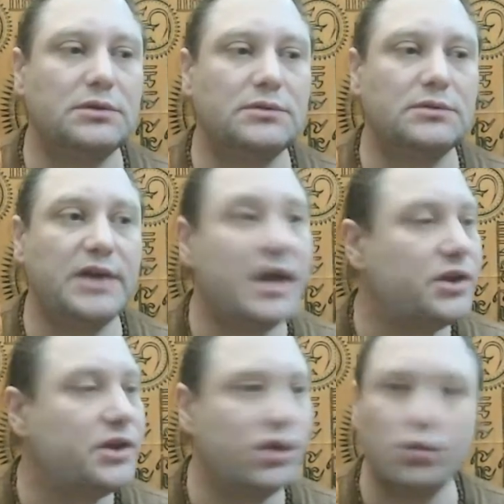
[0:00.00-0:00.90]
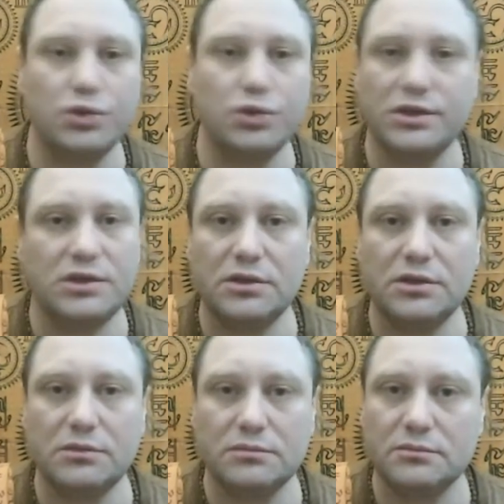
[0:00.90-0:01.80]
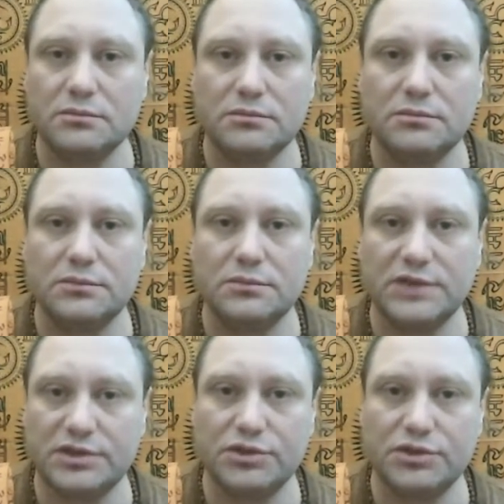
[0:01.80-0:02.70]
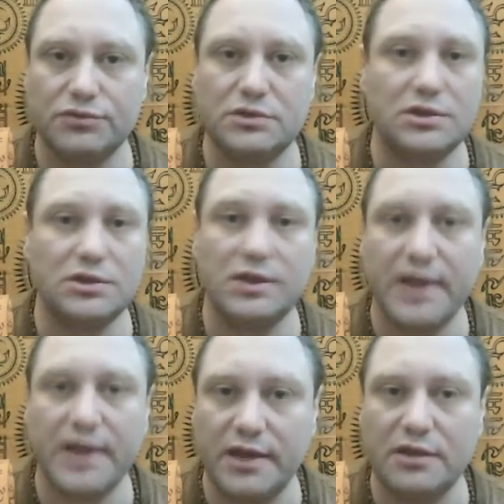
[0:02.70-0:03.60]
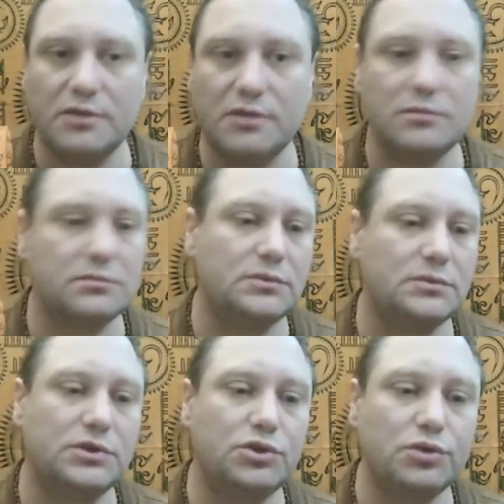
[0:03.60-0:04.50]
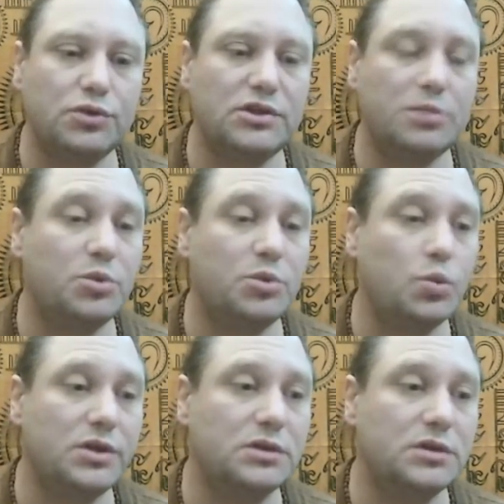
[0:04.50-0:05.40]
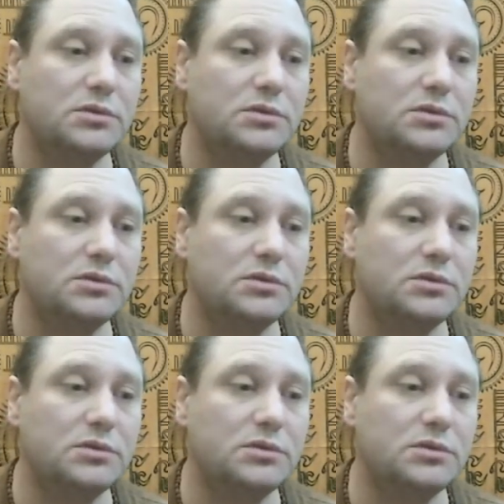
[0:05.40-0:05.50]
Any unity, That's interesting. Any unity between